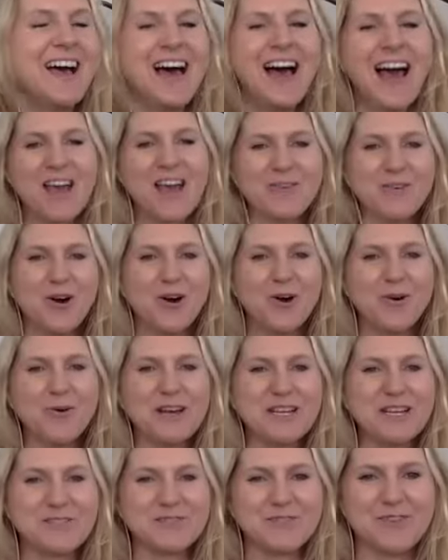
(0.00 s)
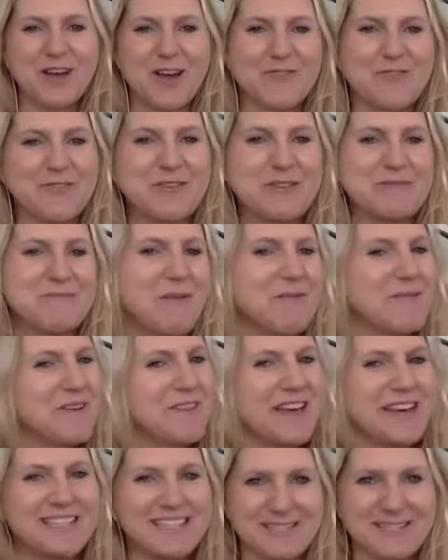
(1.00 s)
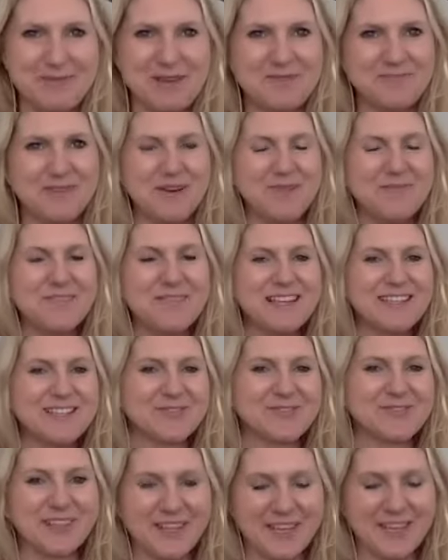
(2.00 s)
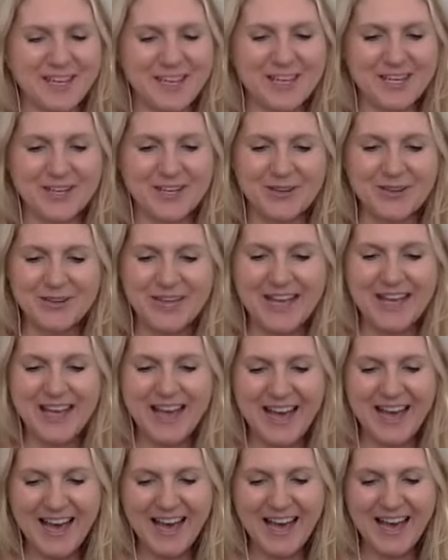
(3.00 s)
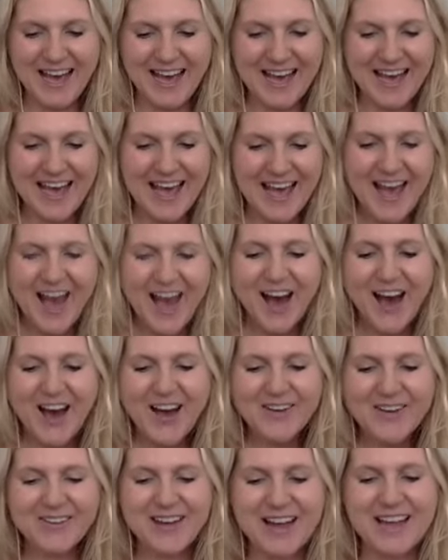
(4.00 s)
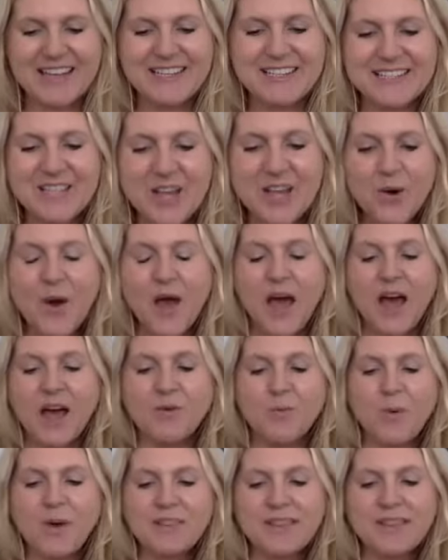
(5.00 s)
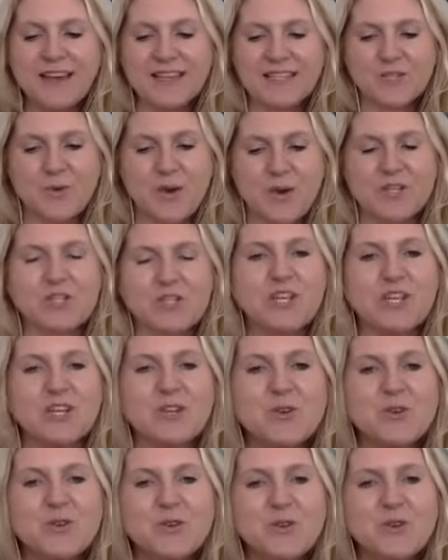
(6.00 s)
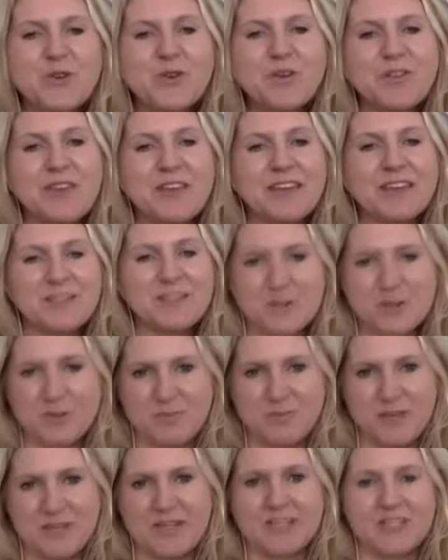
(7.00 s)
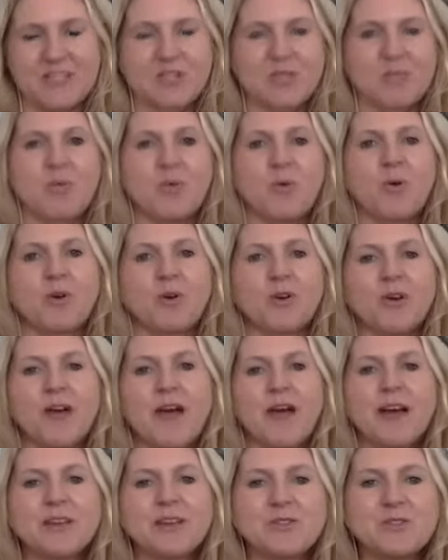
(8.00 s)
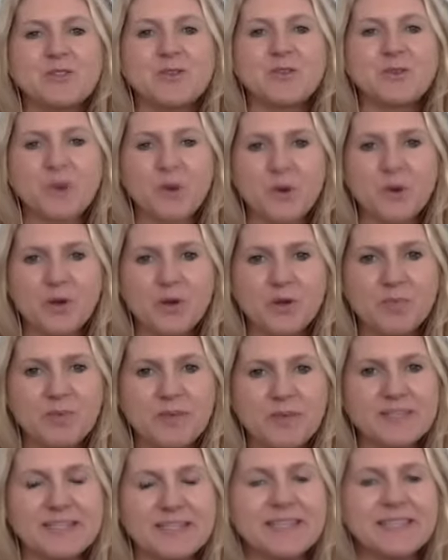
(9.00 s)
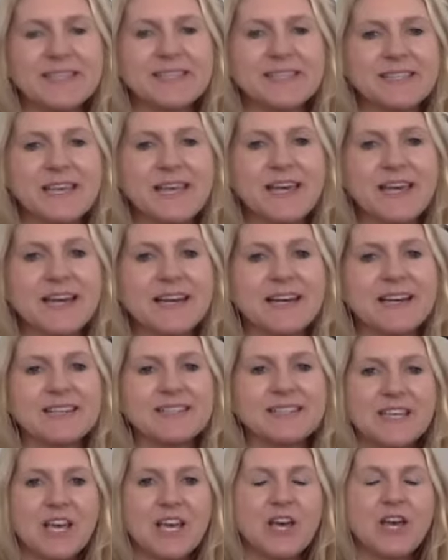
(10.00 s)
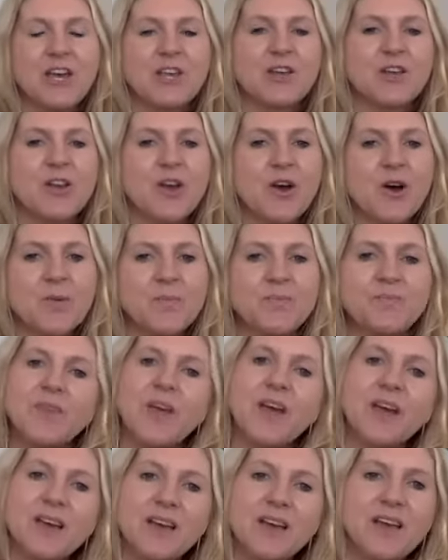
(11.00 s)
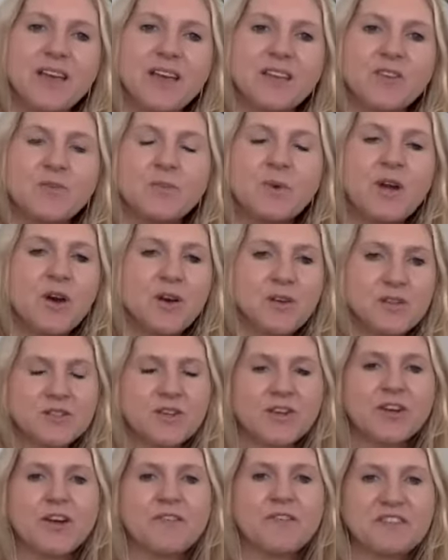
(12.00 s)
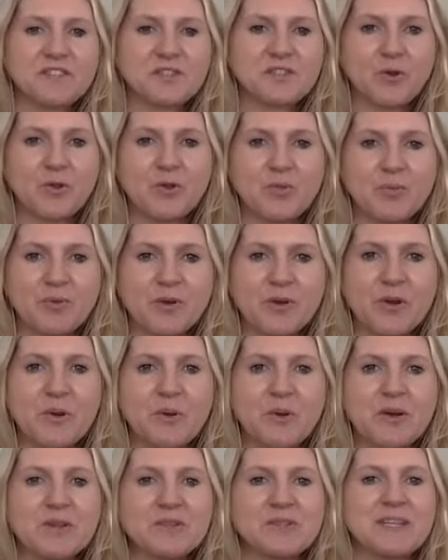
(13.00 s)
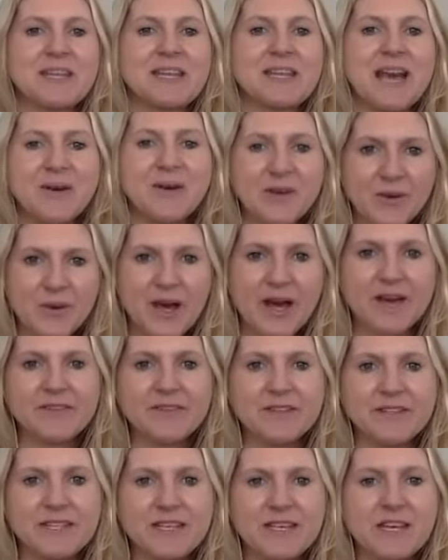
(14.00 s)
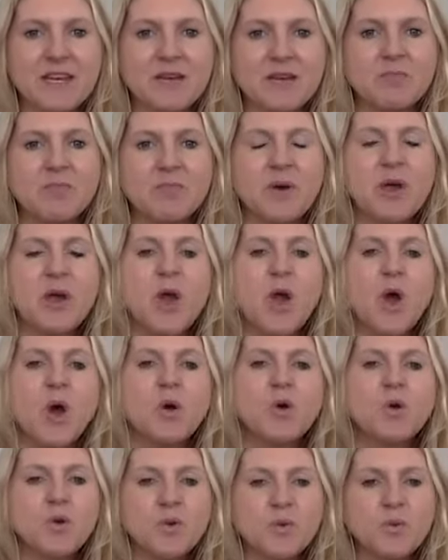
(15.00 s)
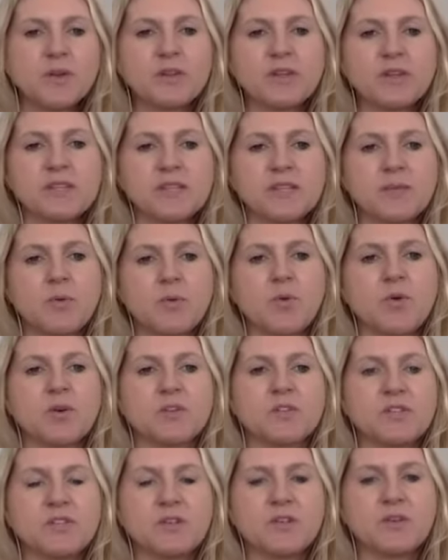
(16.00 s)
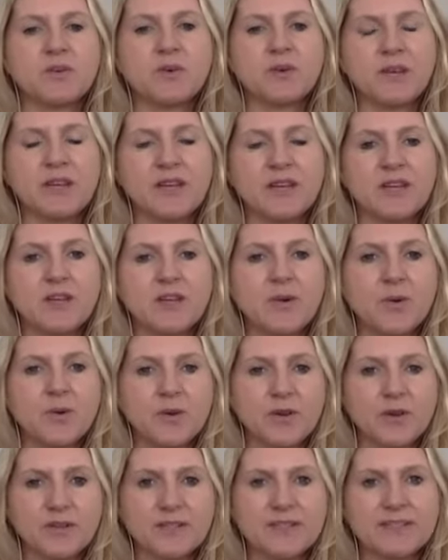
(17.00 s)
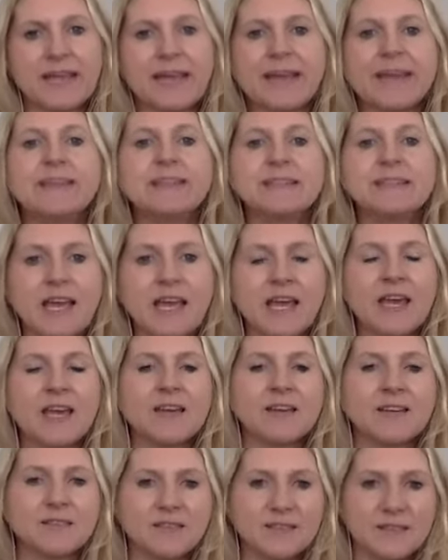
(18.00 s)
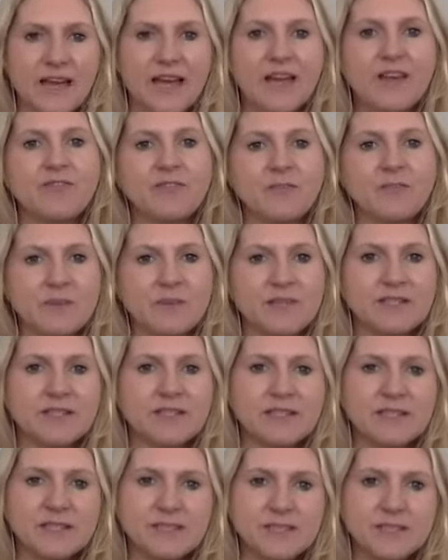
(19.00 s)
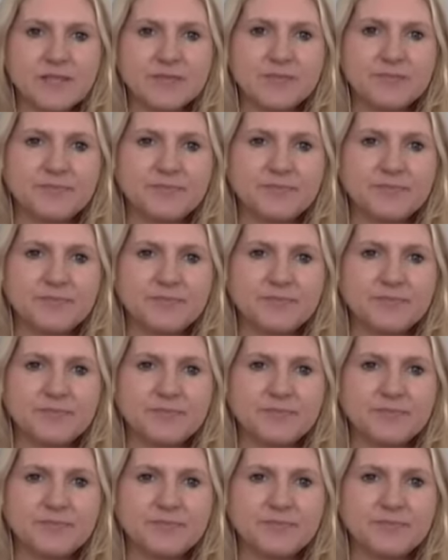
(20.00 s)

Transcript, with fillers: I will always forever remember that speed bump. That's really cute. All right. So one last question. Who do you think is your biggest supporter as you grow your business? And, you know, we all start off as solopreneurs and now you have a team, but who really supports you in your day-to-day life and business?